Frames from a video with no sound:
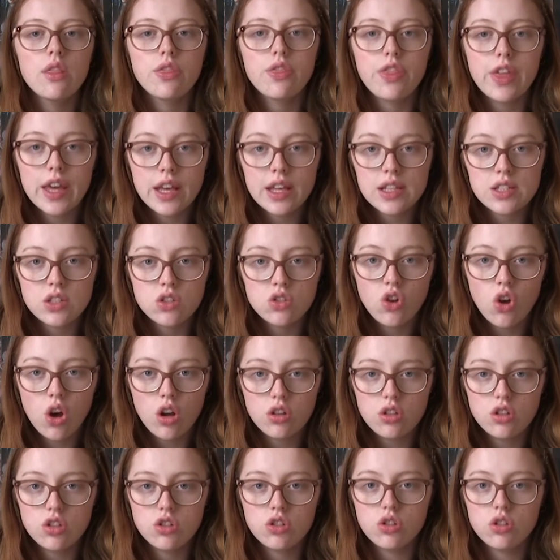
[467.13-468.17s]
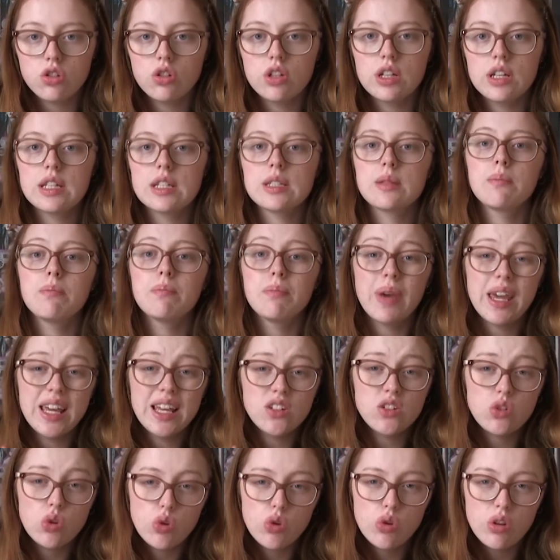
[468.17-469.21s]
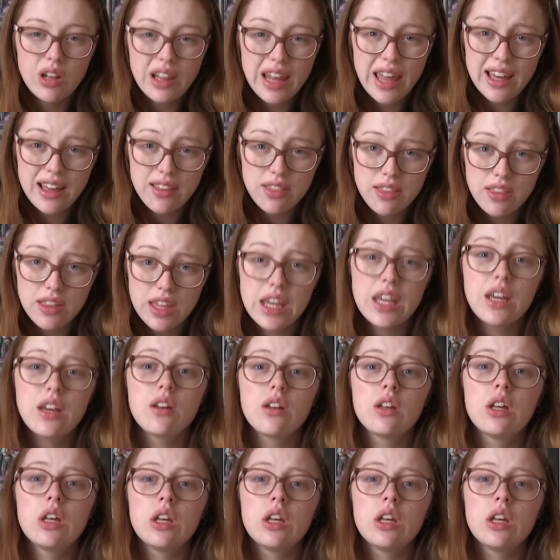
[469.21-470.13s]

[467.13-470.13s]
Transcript: Things not to do is be too lengthy,